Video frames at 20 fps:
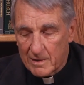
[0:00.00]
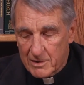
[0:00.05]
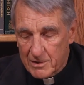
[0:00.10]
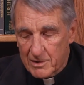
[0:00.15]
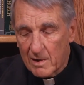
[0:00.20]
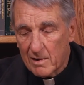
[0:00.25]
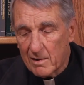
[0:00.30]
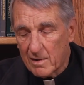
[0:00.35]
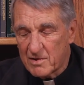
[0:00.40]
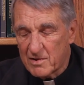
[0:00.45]
that
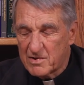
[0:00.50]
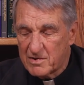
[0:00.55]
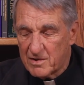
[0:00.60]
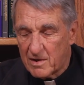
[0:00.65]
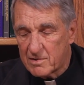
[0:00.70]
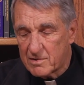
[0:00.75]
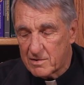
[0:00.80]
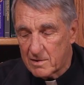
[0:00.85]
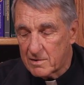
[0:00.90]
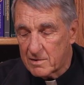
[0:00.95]
child
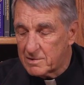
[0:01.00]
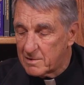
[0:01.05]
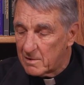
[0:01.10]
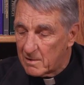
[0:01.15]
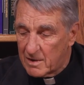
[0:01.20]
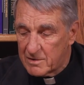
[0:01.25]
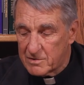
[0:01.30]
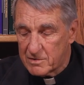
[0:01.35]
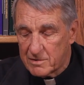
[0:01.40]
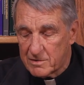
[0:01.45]
exists and
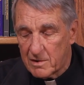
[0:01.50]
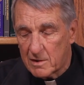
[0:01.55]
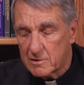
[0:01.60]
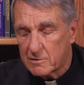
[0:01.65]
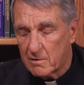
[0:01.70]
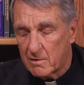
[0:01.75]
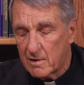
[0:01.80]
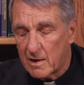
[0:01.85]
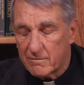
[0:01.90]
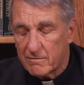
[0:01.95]
still has a
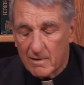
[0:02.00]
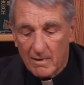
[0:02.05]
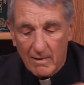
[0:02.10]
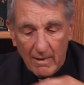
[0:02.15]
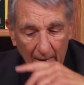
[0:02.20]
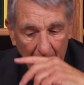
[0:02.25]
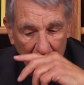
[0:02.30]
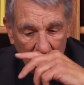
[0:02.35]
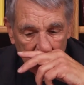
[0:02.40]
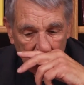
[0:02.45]
chance for heaven,
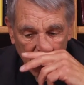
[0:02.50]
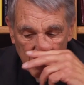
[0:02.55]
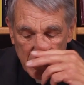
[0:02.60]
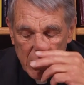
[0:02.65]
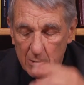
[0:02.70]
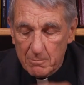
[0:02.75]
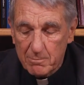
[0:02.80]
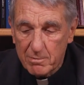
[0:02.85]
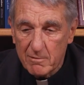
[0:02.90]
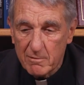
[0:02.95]

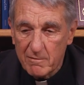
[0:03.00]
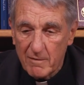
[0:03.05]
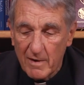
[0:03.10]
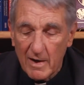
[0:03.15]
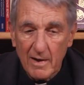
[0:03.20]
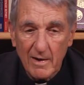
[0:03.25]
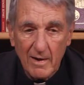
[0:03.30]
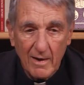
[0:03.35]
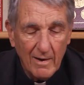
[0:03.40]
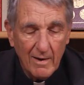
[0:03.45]
but you
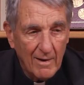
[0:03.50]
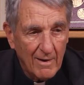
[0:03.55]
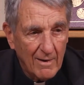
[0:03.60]
prevent